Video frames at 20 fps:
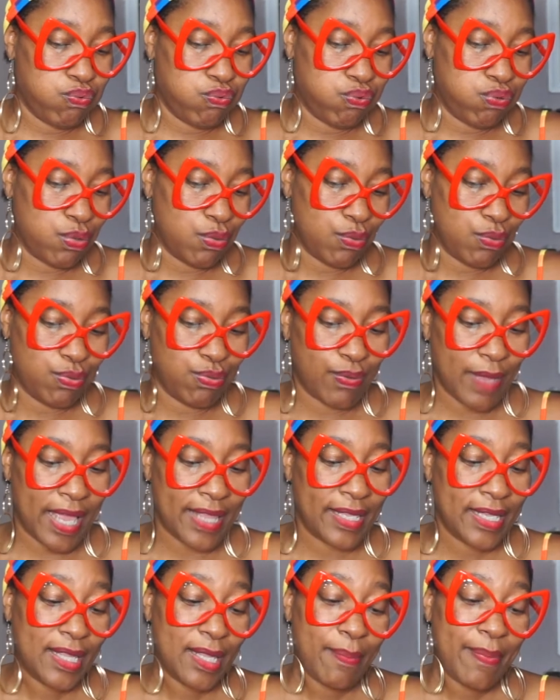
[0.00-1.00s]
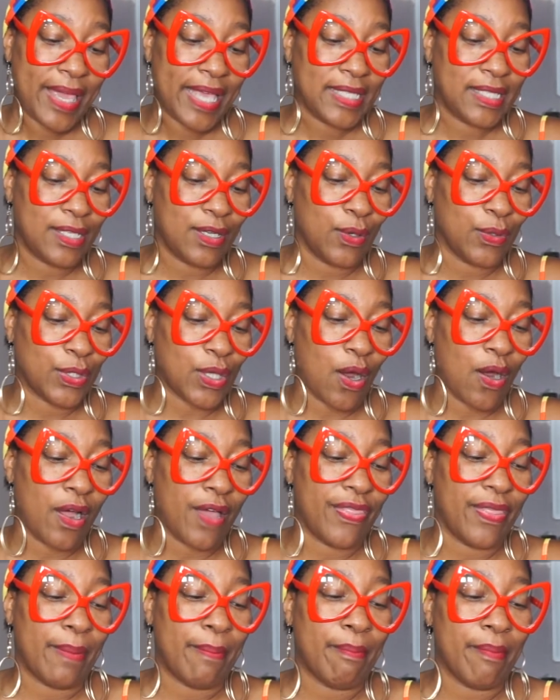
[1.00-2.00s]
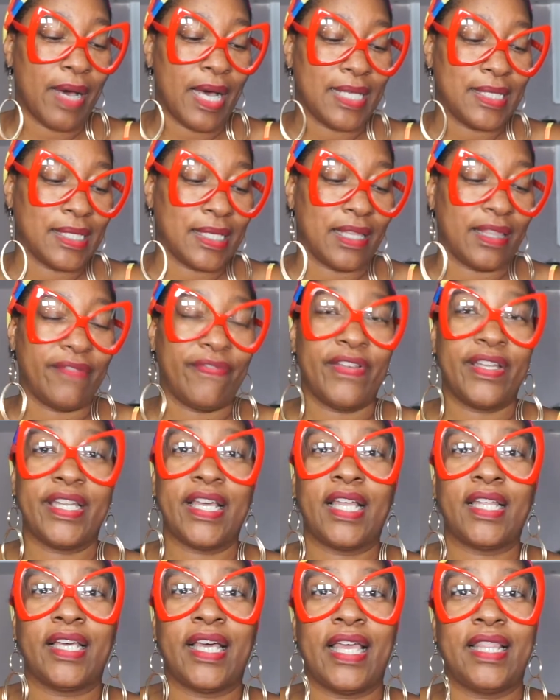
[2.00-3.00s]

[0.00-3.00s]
Whew. And then the base notes are the musk, the vanilla,